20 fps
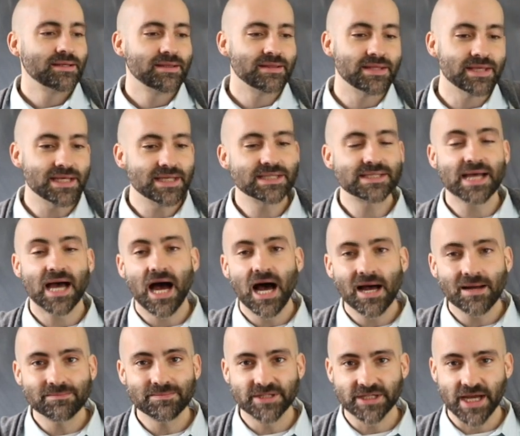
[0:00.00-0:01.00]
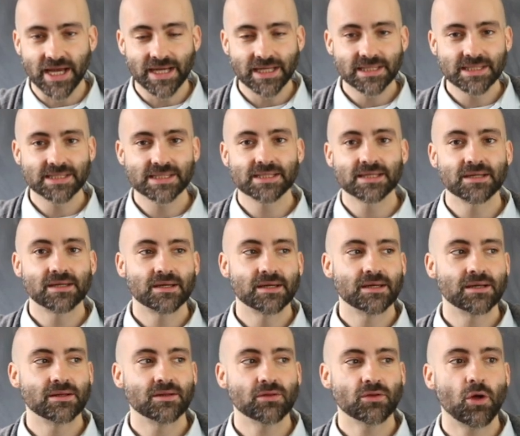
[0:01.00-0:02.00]
these objects
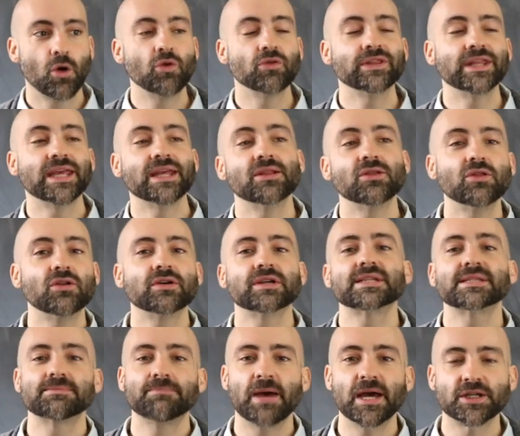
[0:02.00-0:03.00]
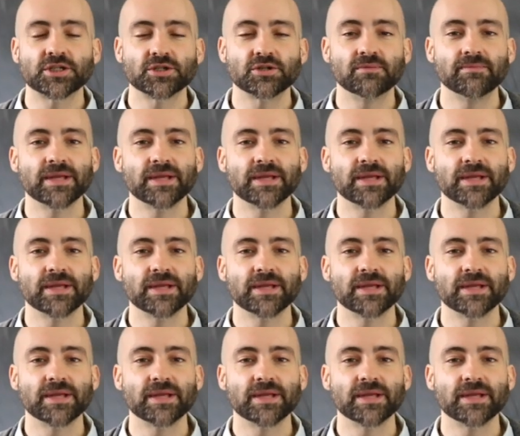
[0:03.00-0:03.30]
only look special